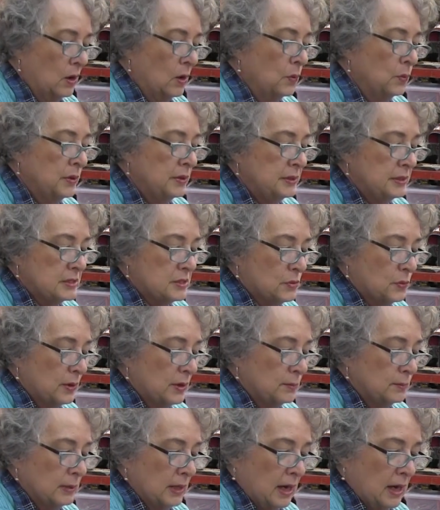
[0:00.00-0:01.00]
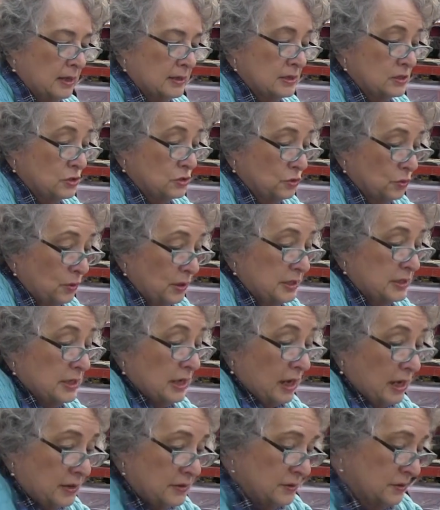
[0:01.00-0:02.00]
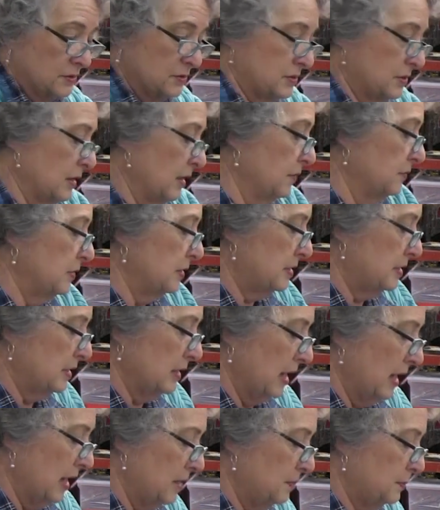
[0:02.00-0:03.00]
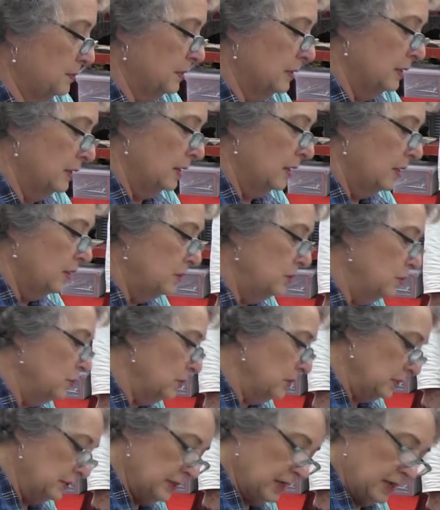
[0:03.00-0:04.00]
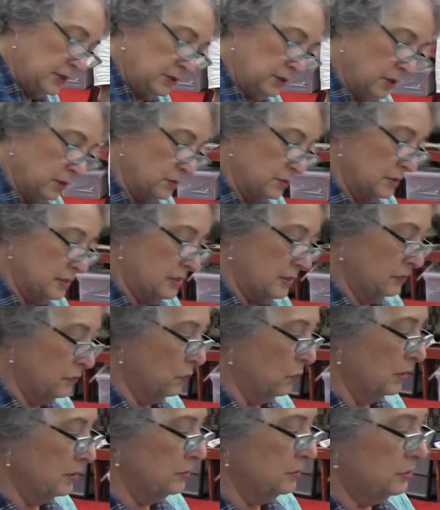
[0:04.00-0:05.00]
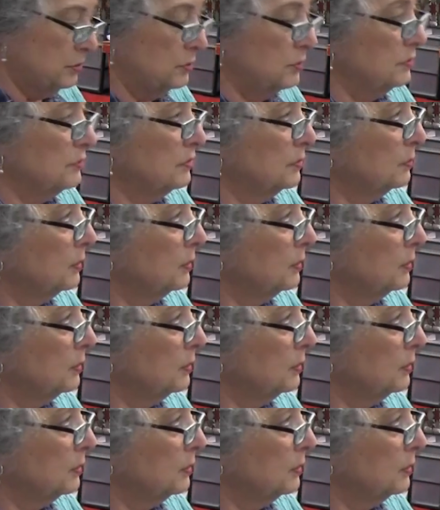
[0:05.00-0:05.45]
When this quilt block is joined to others of its type, you will not notice if one or two of the